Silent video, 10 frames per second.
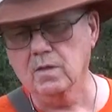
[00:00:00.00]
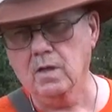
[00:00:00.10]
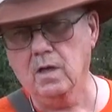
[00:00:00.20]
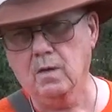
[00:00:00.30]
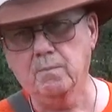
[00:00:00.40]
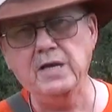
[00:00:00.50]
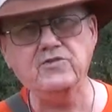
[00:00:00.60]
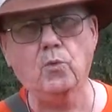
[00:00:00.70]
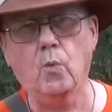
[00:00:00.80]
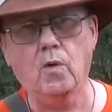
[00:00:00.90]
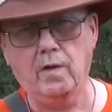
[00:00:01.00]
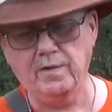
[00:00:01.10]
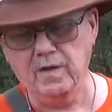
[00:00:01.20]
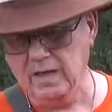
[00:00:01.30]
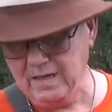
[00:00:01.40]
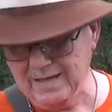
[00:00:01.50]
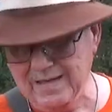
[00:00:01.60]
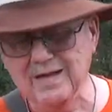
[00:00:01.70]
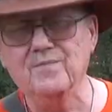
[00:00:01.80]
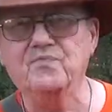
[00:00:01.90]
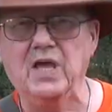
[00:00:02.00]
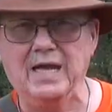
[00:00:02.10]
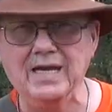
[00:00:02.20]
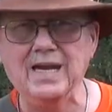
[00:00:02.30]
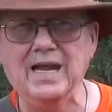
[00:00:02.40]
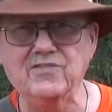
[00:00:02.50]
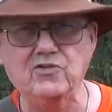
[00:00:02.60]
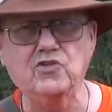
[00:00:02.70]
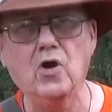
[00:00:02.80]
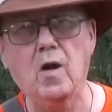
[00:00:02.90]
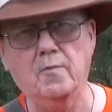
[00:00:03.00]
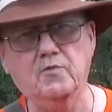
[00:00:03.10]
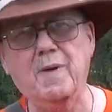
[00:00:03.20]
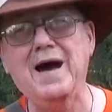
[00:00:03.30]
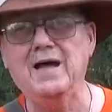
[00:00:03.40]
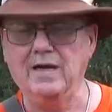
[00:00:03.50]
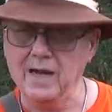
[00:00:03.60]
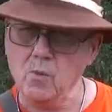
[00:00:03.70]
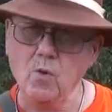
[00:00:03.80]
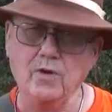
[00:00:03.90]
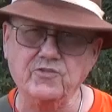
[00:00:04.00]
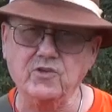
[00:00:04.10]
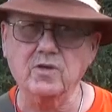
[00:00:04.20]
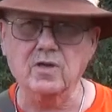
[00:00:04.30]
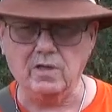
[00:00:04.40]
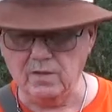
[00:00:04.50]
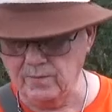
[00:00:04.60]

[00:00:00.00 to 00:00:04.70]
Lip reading: a piece of one, and it has a sharp spine, and that works good.